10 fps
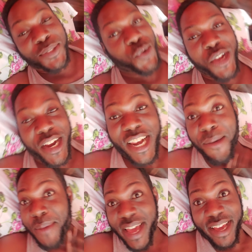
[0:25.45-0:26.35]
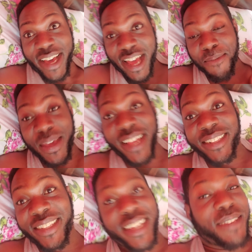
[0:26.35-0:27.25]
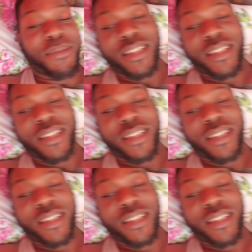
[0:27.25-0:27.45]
swear, in my heart, me I dead.